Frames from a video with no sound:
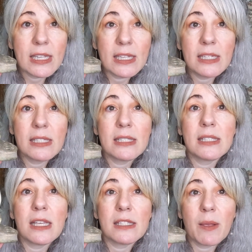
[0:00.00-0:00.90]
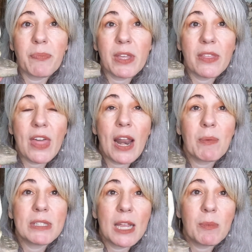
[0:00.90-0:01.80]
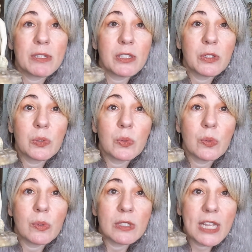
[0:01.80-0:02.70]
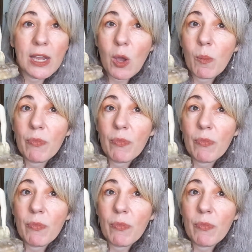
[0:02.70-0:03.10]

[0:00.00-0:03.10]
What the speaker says: is something that I was able to take home.